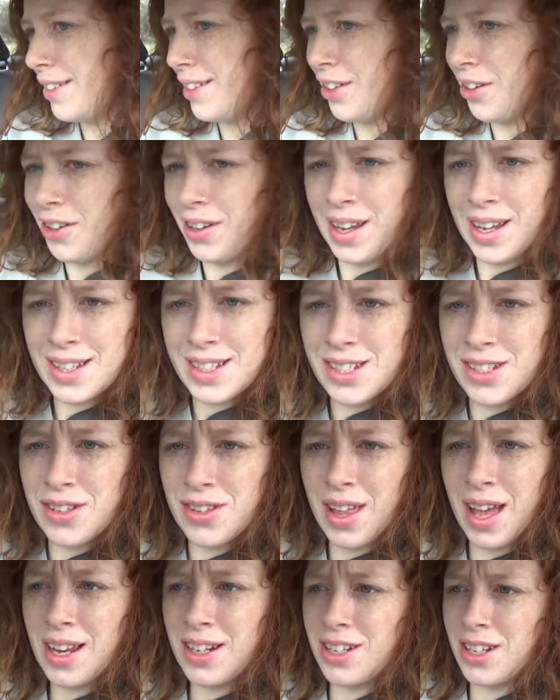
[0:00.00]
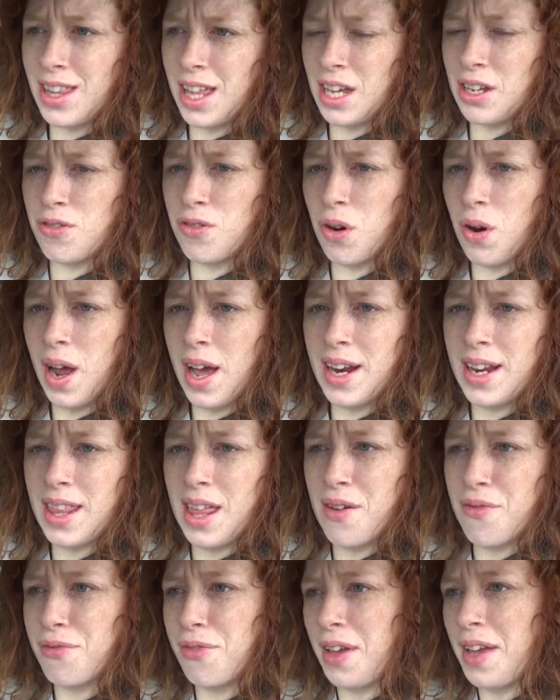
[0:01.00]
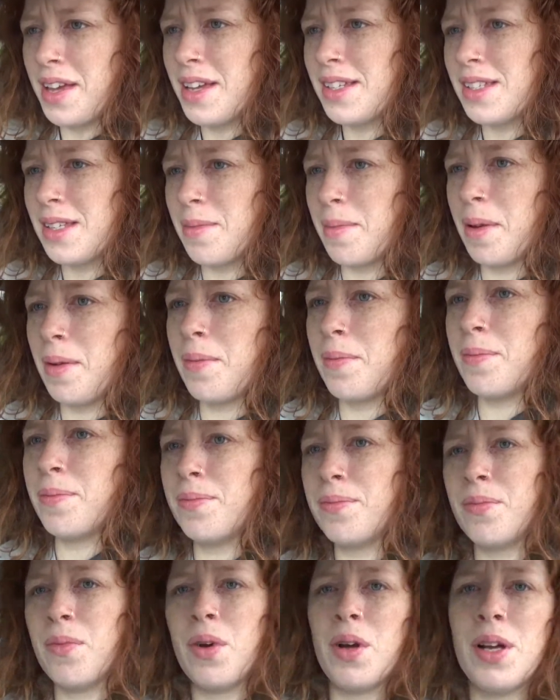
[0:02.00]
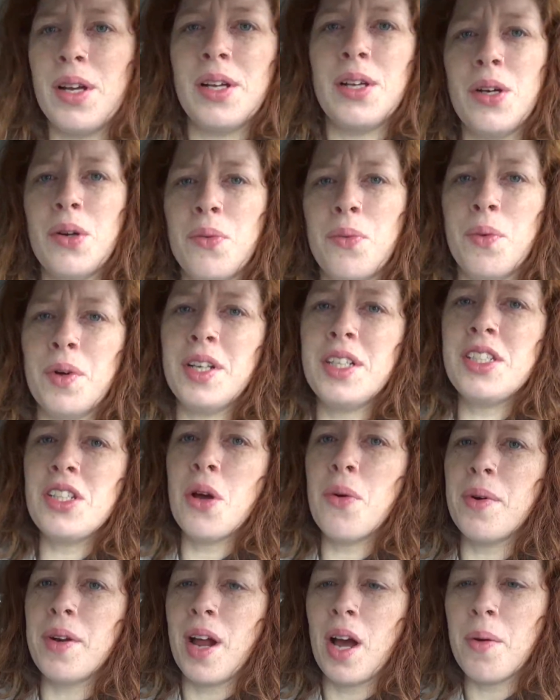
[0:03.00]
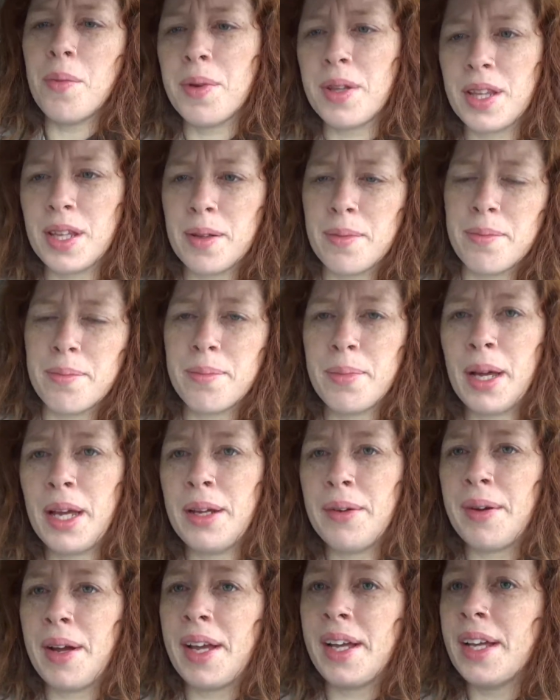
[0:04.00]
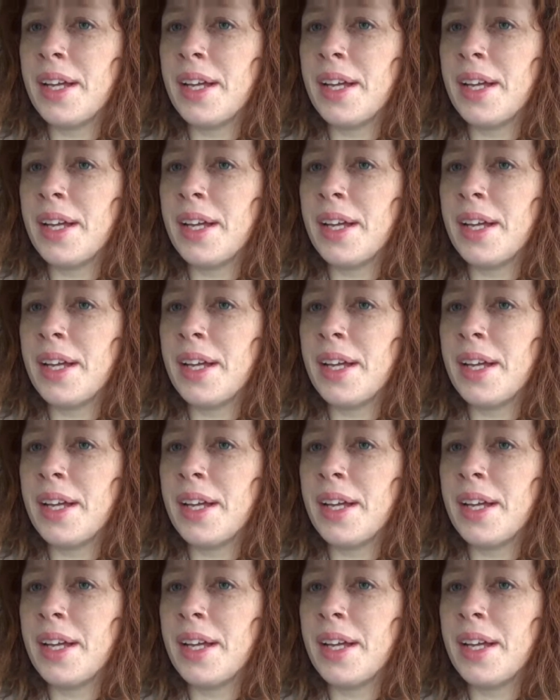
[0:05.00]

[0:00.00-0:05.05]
Do your kids do that? Do they grow out of that phase? I mean, what is going on with them? But anyway.